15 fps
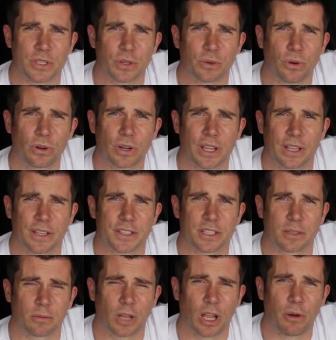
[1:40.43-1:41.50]
torque and
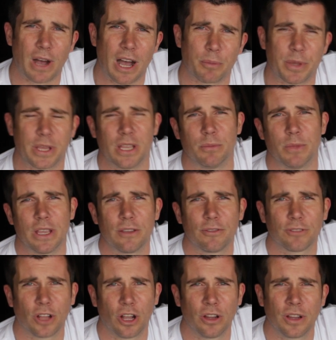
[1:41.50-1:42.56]
some low RPM
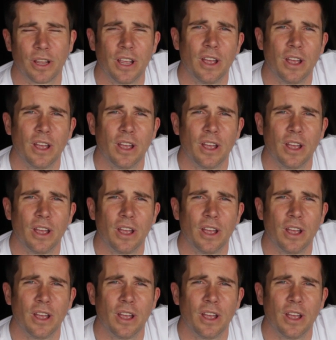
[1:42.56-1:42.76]
airflow.